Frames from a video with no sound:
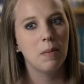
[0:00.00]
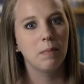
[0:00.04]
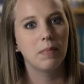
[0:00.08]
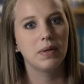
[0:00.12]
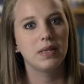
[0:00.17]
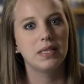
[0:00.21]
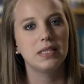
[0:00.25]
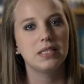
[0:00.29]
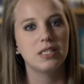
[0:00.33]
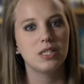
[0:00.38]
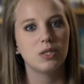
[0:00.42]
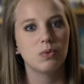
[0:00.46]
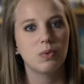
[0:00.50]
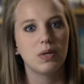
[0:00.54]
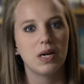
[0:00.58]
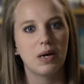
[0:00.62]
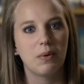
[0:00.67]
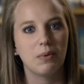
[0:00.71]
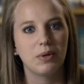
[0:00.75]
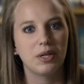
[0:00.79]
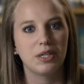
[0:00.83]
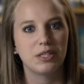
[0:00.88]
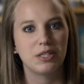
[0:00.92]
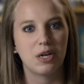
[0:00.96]
But this is what
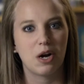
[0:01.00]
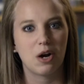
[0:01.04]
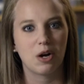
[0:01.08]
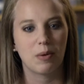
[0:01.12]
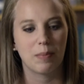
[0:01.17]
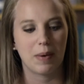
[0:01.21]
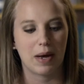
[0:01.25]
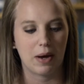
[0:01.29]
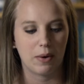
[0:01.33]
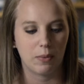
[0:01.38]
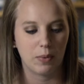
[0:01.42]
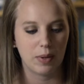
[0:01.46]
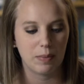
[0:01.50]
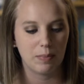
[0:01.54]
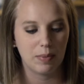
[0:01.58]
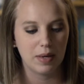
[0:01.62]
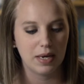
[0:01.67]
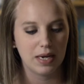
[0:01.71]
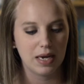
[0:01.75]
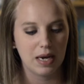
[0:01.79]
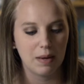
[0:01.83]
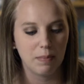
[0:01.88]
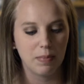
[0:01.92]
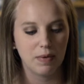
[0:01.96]
I want to talk about. We
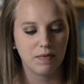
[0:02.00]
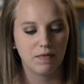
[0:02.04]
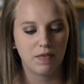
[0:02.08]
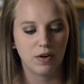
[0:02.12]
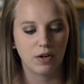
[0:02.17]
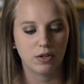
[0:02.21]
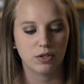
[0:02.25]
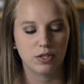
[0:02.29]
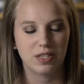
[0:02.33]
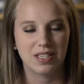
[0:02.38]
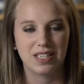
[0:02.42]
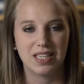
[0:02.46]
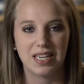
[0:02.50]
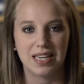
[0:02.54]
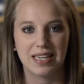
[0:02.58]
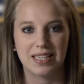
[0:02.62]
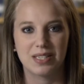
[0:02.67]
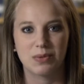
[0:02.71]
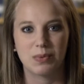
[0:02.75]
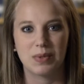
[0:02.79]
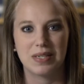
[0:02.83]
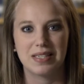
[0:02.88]
pick up in verse 6.